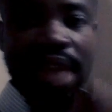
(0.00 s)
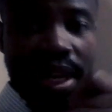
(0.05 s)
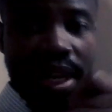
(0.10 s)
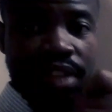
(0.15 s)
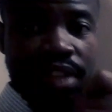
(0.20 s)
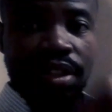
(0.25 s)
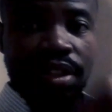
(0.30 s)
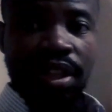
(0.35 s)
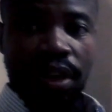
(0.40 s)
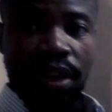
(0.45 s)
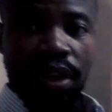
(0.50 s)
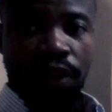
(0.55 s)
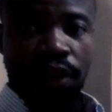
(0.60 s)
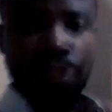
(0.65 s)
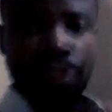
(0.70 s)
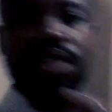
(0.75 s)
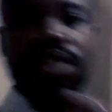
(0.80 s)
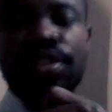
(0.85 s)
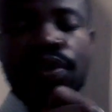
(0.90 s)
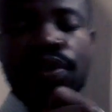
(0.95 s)
That is, the
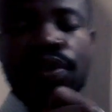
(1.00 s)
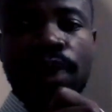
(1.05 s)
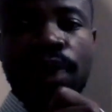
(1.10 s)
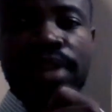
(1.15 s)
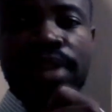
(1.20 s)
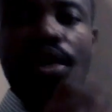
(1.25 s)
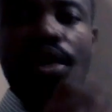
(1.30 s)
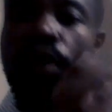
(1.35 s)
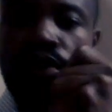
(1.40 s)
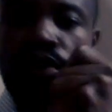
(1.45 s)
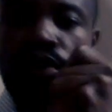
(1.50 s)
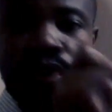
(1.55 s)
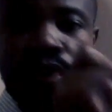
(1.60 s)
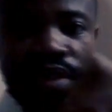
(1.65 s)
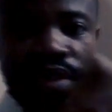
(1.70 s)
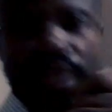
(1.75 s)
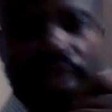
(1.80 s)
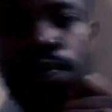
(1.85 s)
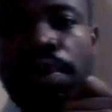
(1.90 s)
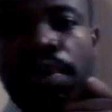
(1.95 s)
Lord Jesus Christ also
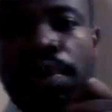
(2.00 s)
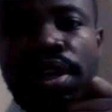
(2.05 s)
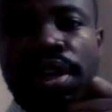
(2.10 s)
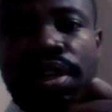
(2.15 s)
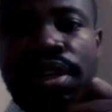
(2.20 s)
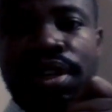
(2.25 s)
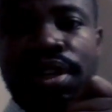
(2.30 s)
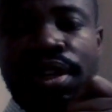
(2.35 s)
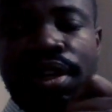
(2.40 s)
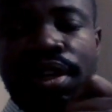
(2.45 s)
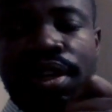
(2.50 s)
is the Spirit.